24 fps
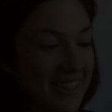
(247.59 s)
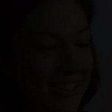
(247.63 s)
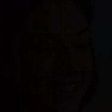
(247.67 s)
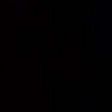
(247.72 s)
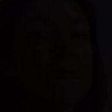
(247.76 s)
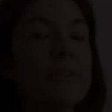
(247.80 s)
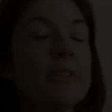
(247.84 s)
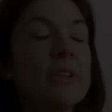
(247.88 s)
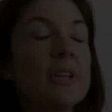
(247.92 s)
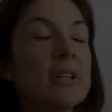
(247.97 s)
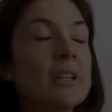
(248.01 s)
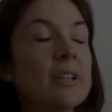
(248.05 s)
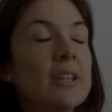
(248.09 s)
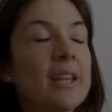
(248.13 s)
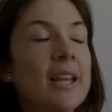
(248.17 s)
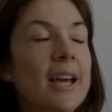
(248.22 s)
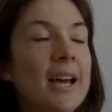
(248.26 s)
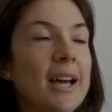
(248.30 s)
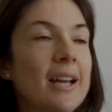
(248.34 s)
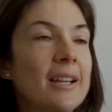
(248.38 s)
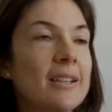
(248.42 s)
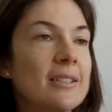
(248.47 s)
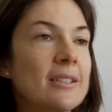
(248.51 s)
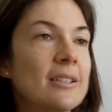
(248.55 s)
I feel
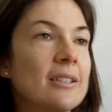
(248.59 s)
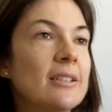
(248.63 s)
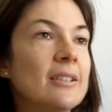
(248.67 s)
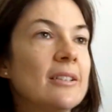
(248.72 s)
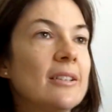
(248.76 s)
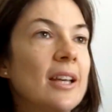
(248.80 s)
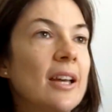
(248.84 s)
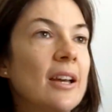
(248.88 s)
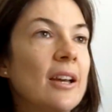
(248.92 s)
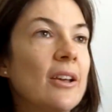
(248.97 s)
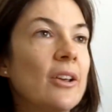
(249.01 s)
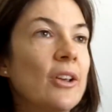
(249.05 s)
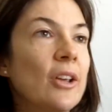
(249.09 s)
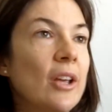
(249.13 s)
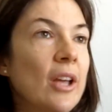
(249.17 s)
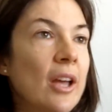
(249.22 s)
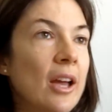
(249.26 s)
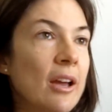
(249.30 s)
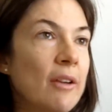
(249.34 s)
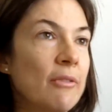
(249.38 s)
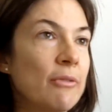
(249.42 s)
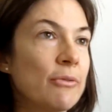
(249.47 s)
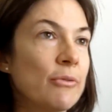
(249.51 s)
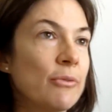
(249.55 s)
that
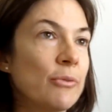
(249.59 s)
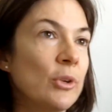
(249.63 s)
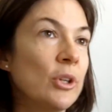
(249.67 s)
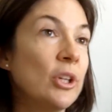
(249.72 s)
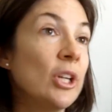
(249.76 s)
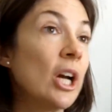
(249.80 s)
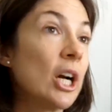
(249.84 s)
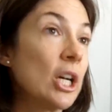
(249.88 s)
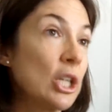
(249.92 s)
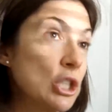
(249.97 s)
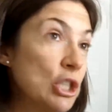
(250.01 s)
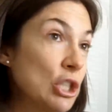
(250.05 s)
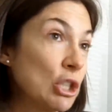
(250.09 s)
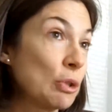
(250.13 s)
young